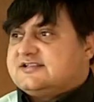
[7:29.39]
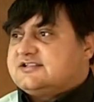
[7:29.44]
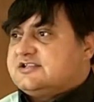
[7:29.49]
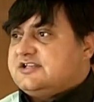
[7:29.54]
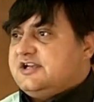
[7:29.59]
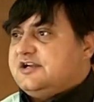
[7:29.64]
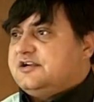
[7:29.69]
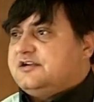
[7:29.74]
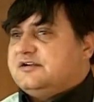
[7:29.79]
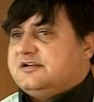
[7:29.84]

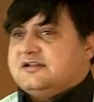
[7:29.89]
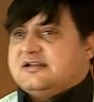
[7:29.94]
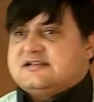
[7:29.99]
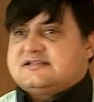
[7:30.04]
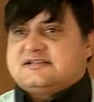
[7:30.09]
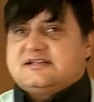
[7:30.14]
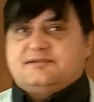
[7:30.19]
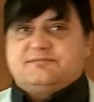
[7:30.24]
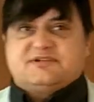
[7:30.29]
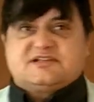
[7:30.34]
share
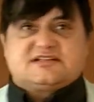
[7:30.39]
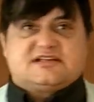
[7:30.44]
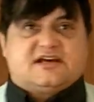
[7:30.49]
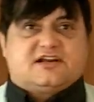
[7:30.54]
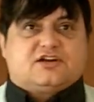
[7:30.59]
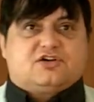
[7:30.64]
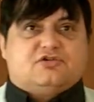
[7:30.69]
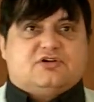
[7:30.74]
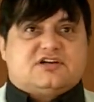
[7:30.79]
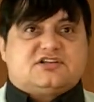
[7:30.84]
unless anybody's
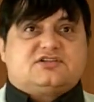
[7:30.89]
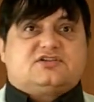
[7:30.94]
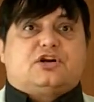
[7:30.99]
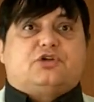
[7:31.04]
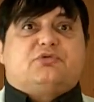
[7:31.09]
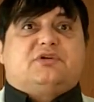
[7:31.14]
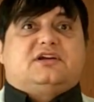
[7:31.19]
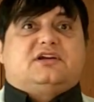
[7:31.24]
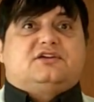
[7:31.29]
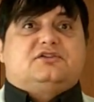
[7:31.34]
got a question. Or
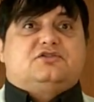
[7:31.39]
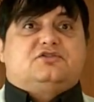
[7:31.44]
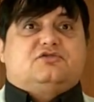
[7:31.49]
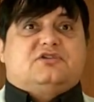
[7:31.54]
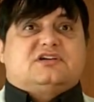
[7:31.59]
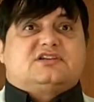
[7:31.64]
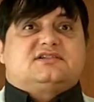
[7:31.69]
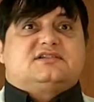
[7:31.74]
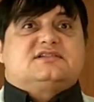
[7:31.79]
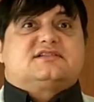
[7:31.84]
are we going to do
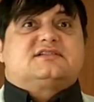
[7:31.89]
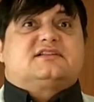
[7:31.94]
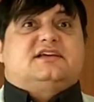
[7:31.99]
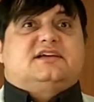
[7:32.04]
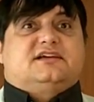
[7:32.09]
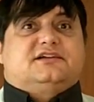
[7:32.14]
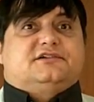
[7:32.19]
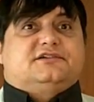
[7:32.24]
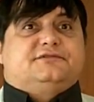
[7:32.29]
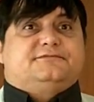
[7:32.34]
questions
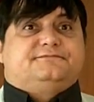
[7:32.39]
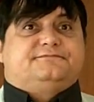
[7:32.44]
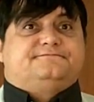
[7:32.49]
later?